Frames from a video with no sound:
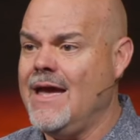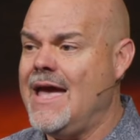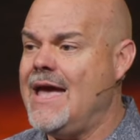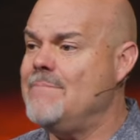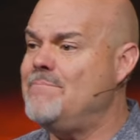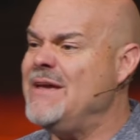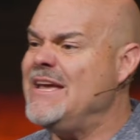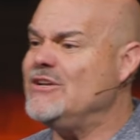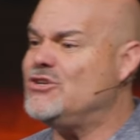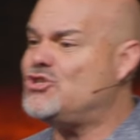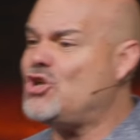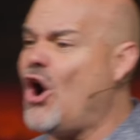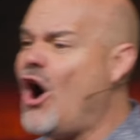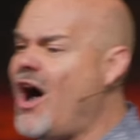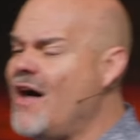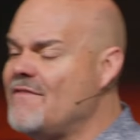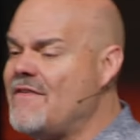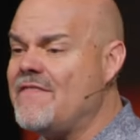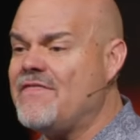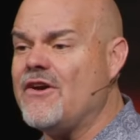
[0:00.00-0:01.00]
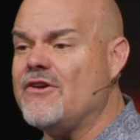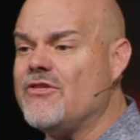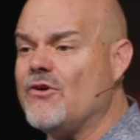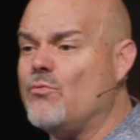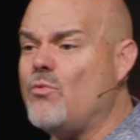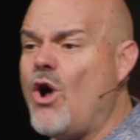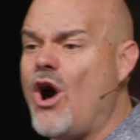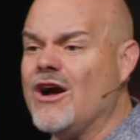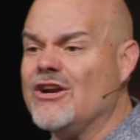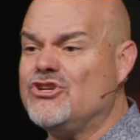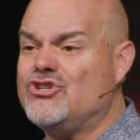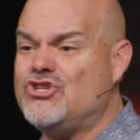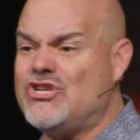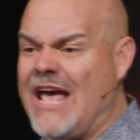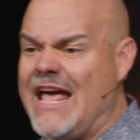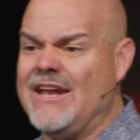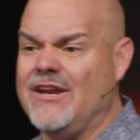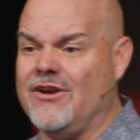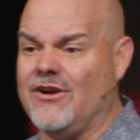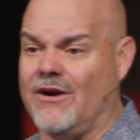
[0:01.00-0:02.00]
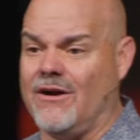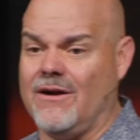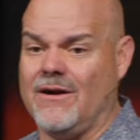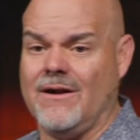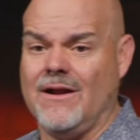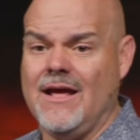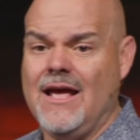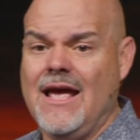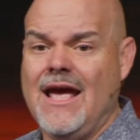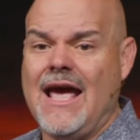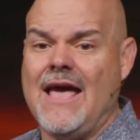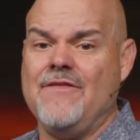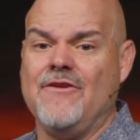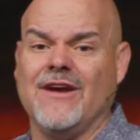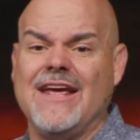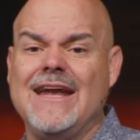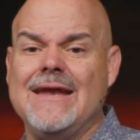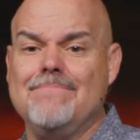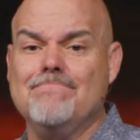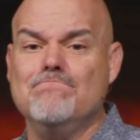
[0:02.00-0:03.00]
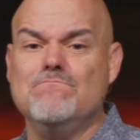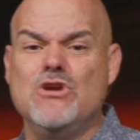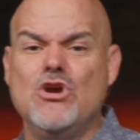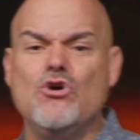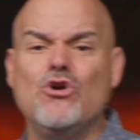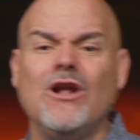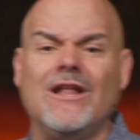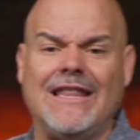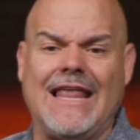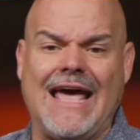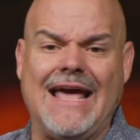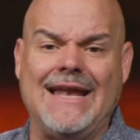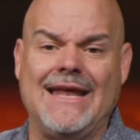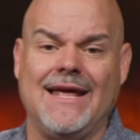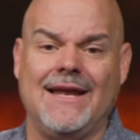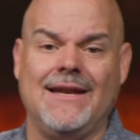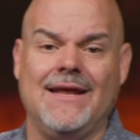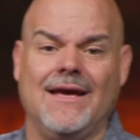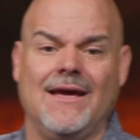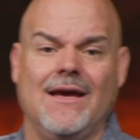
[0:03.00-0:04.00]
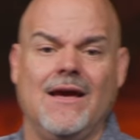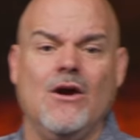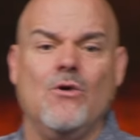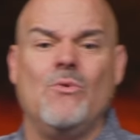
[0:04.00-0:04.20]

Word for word: and being taught that they're the wrong gender and they're getting mutilated